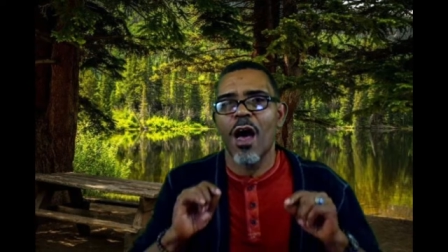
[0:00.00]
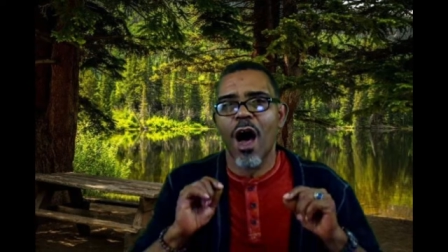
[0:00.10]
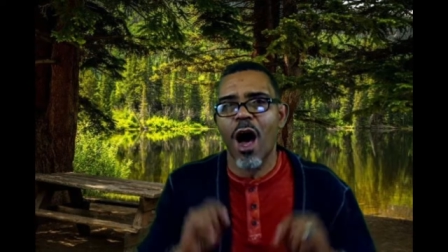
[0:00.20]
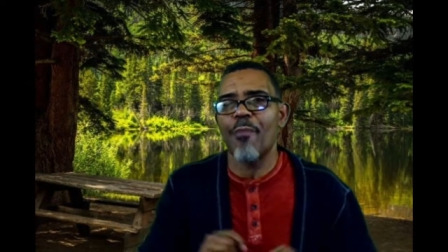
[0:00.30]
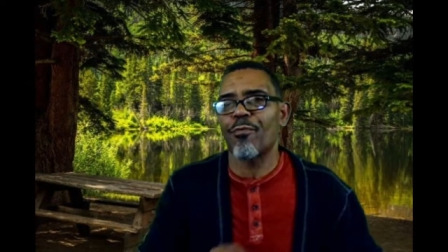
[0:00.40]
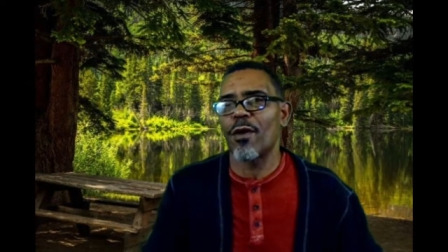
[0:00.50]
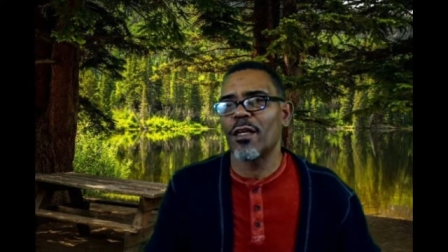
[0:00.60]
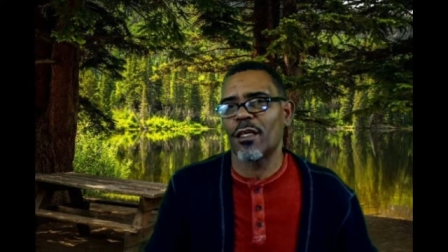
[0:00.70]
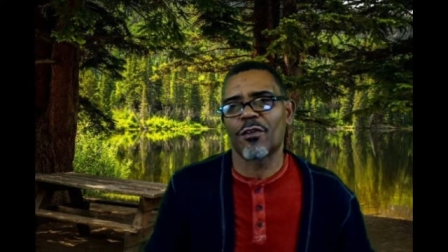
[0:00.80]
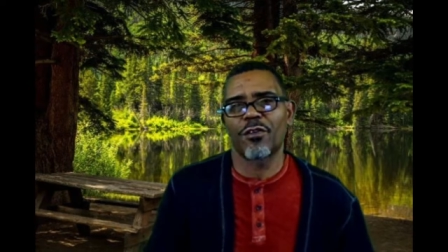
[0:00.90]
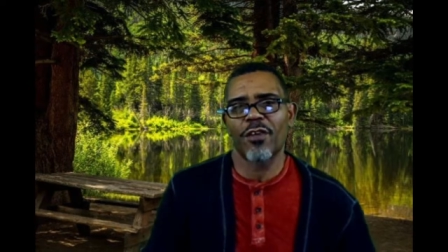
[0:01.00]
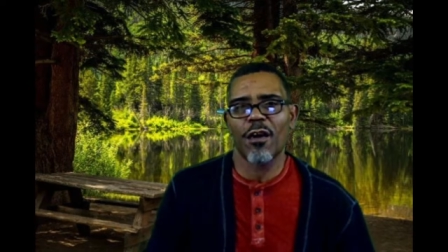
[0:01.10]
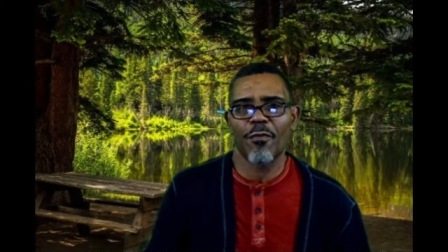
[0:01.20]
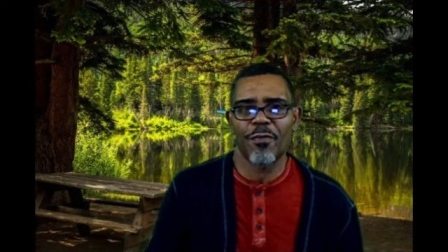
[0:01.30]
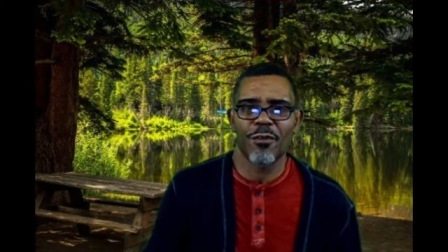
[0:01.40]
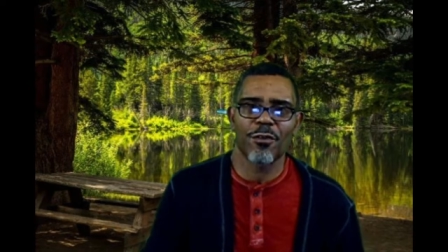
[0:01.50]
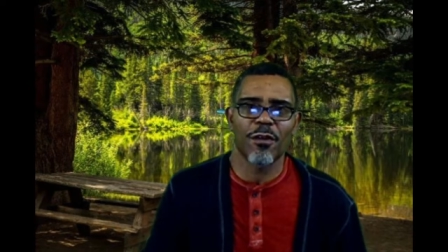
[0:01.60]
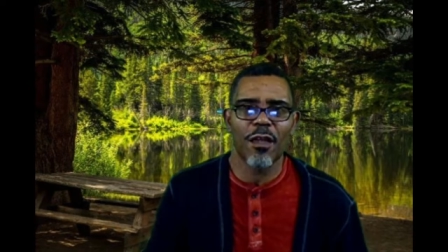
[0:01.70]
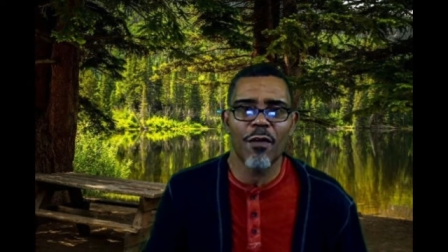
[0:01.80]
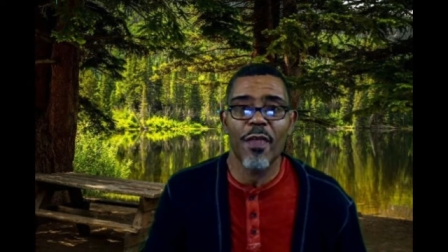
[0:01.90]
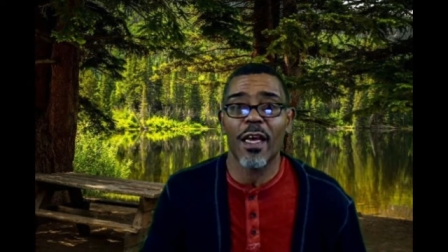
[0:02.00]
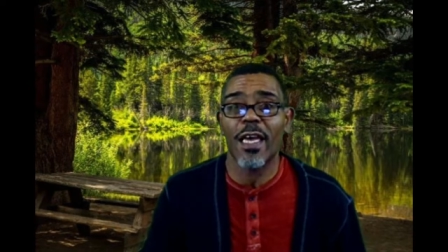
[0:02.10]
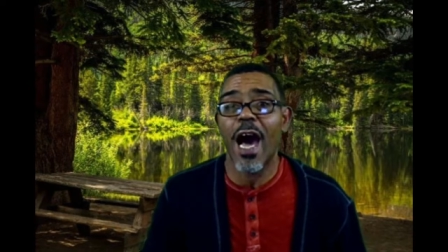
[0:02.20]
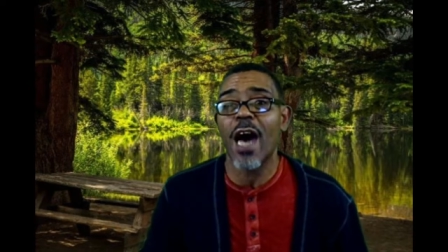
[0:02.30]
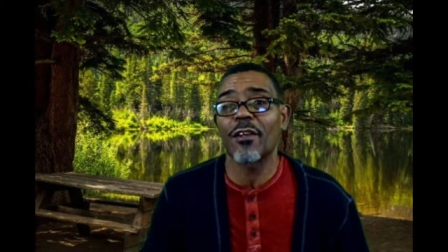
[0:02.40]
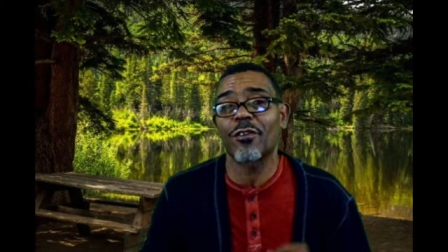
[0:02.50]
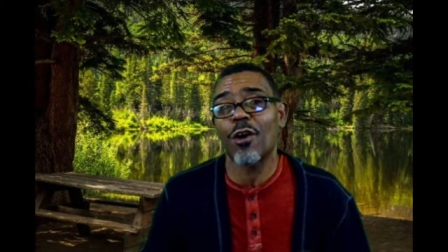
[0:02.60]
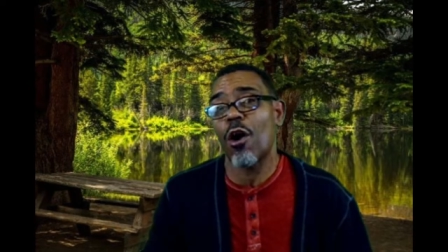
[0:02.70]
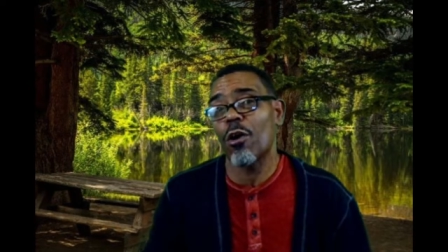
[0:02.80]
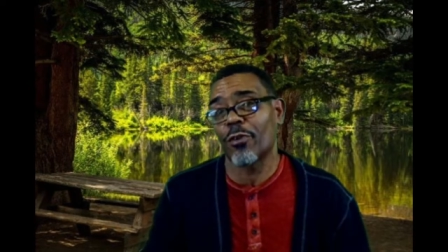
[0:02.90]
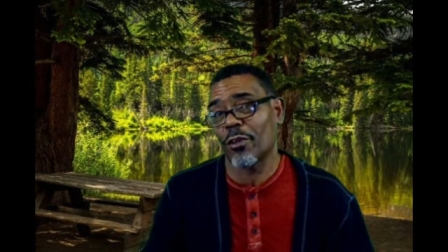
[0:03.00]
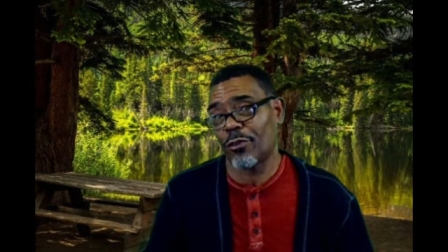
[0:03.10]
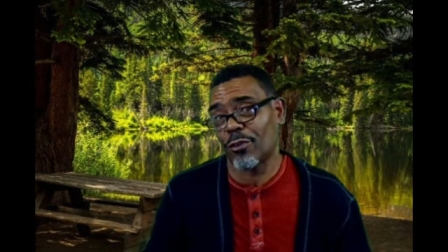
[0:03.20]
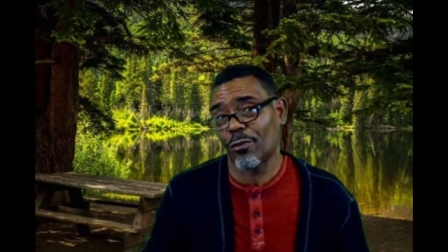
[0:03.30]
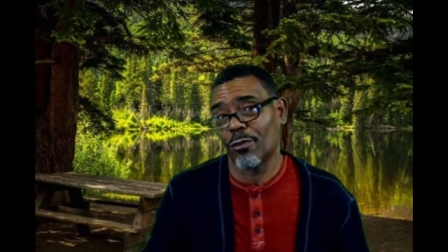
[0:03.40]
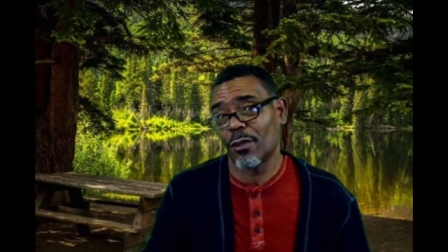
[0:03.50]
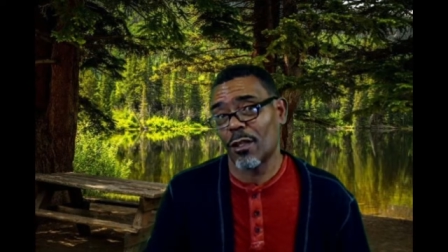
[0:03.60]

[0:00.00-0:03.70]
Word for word: operating in the sacrificial love that God has called us to.